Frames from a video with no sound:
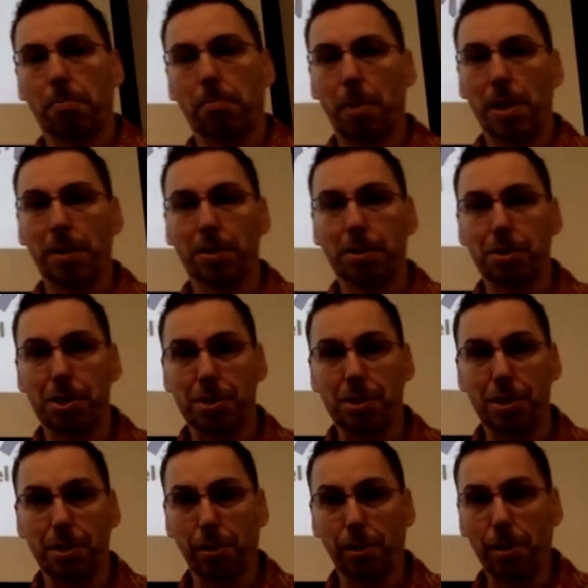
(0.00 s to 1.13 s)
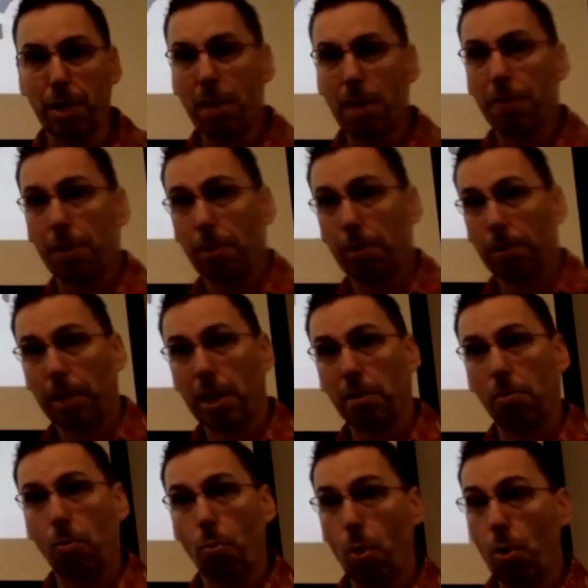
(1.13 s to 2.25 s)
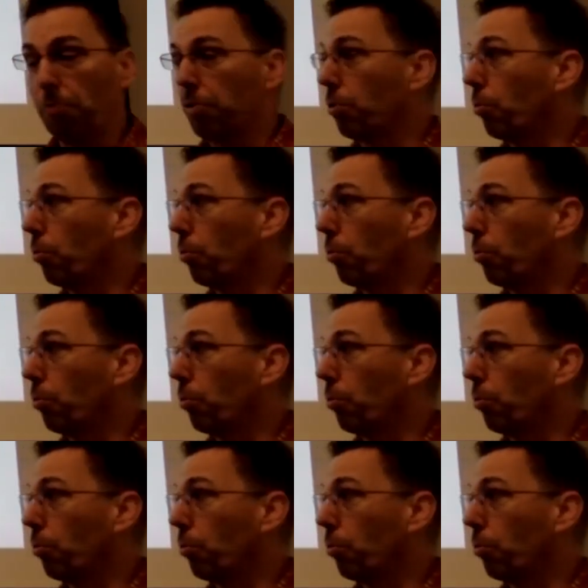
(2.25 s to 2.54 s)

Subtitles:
beta sheets here that are kind of woven